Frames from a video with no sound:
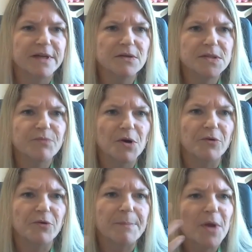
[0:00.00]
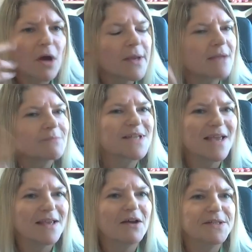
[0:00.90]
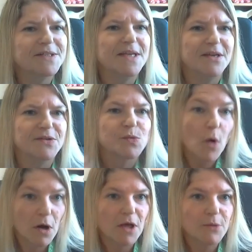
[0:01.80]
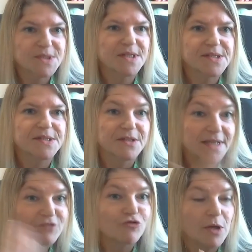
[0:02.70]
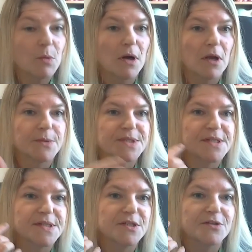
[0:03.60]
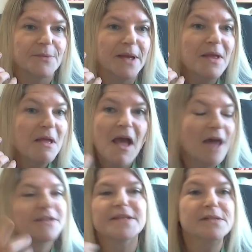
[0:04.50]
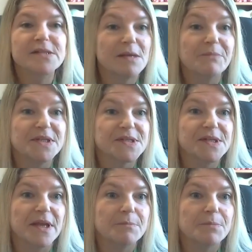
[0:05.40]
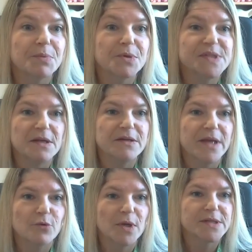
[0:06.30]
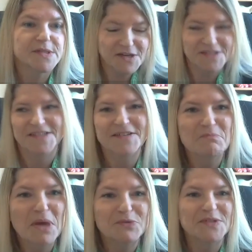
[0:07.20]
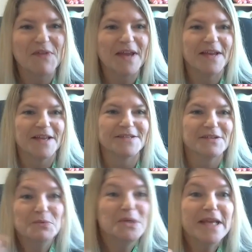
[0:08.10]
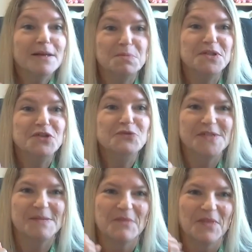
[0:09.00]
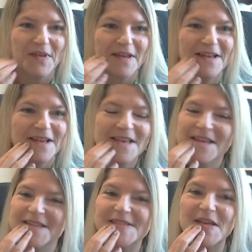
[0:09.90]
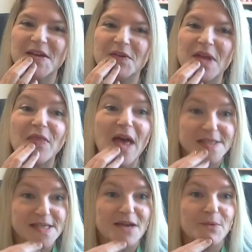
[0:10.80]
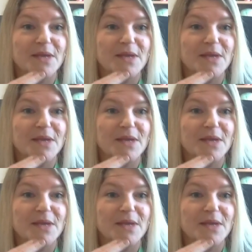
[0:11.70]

dance program. I kept getting ideas while I was listening, literally while I was listening to it. And it didn't send me to sleep, because then I'd get all excited and motivated and I want to get up and do something. So yeah, that's how